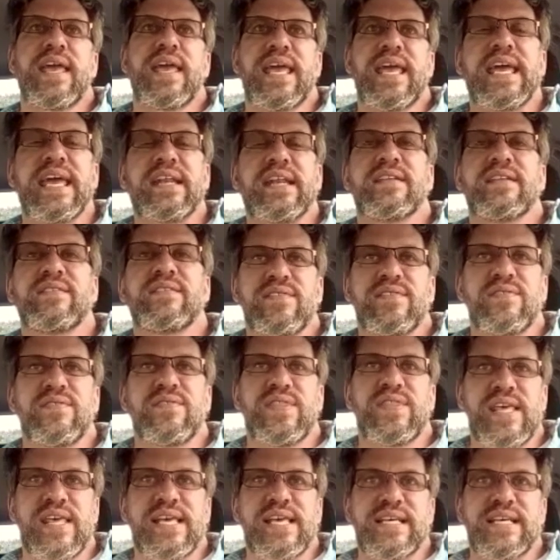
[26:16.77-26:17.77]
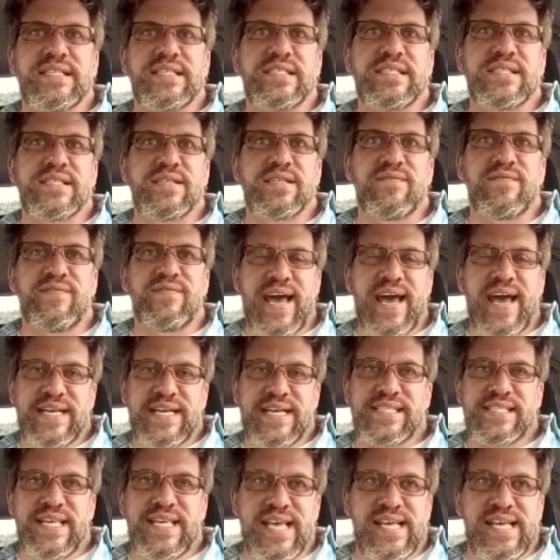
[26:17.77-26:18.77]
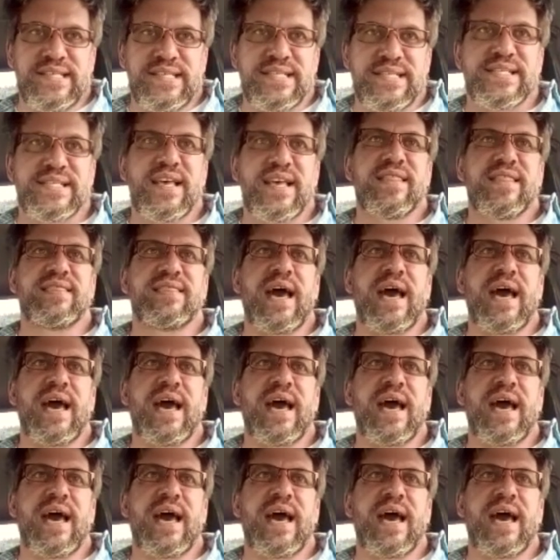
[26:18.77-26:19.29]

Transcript: in these vaccines